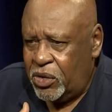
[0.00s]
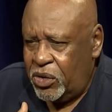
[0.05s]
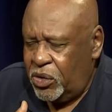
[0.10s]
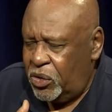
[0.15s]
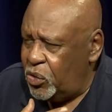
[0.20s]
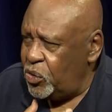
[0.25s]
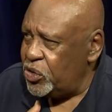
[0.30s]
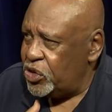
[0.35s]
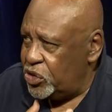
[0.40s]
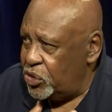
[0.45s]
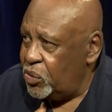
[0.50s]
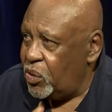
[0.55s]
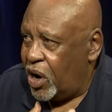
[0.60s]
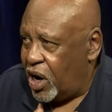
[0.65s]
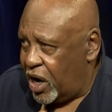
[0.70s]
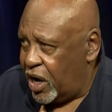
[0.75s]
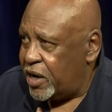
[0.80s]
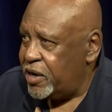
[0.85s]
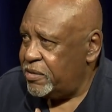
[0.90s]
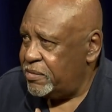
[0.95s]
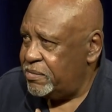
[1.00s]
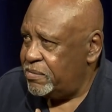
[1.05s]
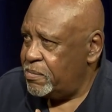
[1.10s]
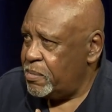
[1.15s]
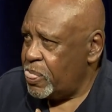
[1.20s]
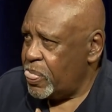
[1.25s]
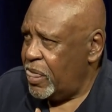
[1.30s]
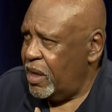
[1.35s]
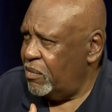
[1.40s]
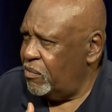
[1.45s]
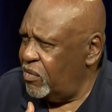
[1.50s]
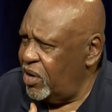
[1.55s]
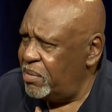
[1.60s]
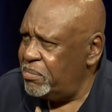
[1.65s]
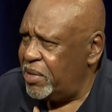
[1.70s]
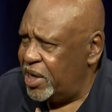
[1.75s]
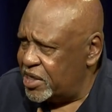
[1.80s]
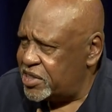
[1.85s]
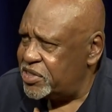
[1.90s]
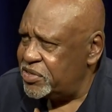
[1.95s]
who you are, mm-hmm. what
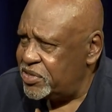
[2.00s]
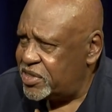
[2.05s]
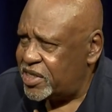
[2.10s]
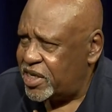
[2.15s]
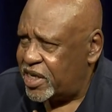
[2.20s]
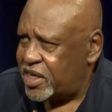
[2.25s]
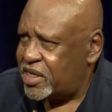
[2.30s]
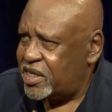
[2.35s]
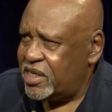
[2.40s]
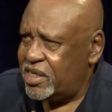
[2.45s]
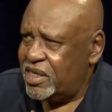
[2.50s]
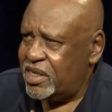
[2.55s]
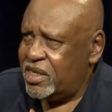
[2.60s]
makes you tick.